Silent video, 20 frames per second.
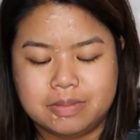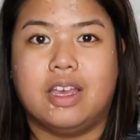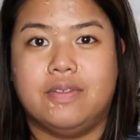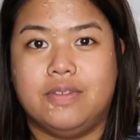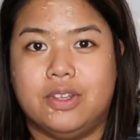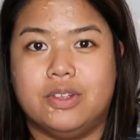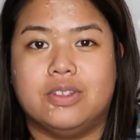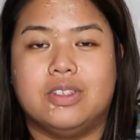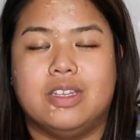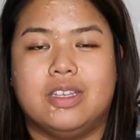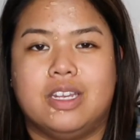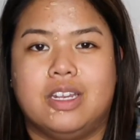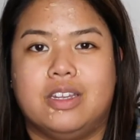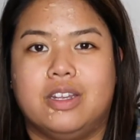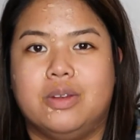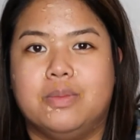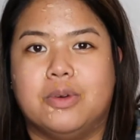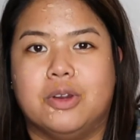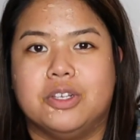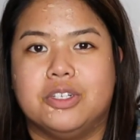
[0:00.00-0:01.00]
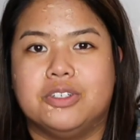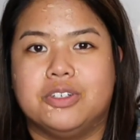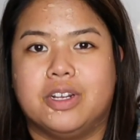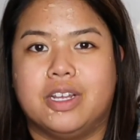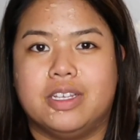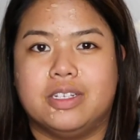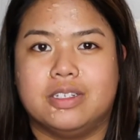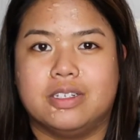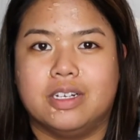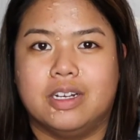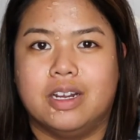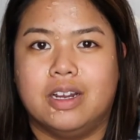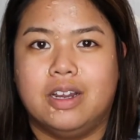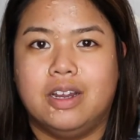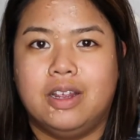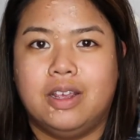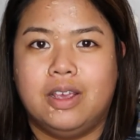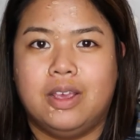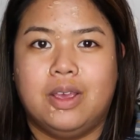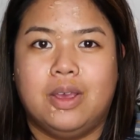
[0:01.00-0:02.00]
I've used a tinted moisturizer
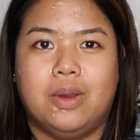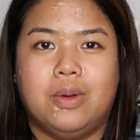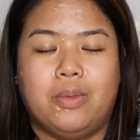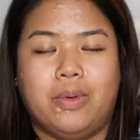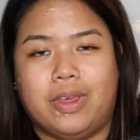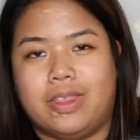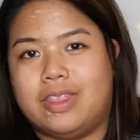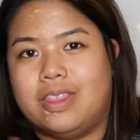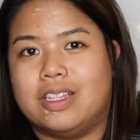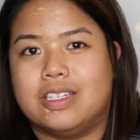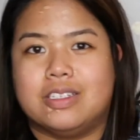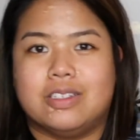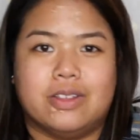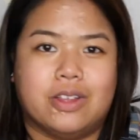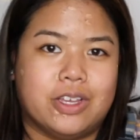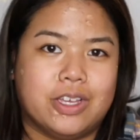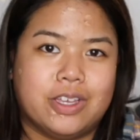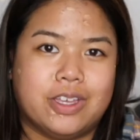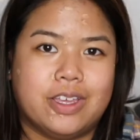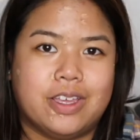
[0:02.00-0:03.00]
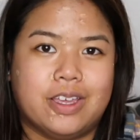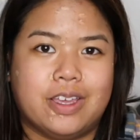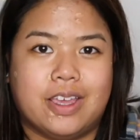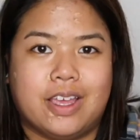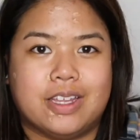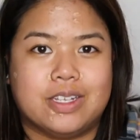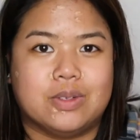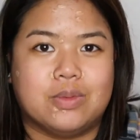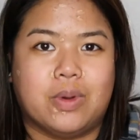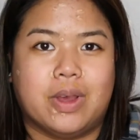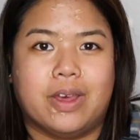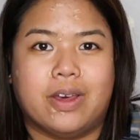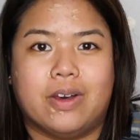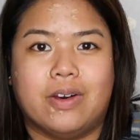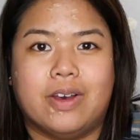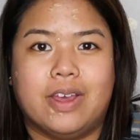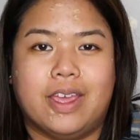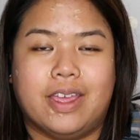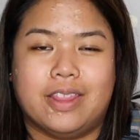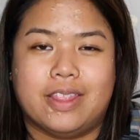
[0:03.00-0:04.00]
with this look as
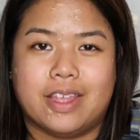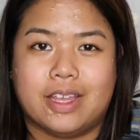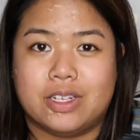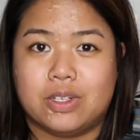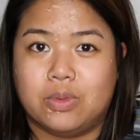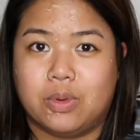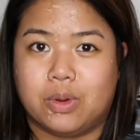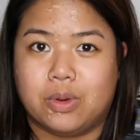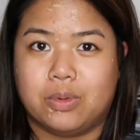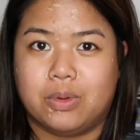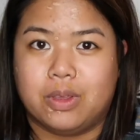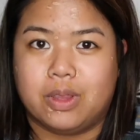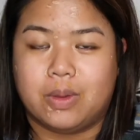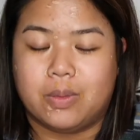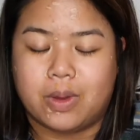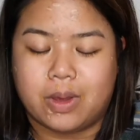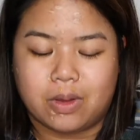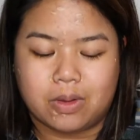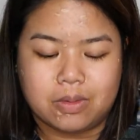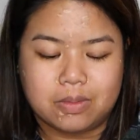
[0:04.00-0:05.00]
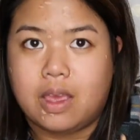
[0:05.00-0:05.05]
well, and that's worked really well.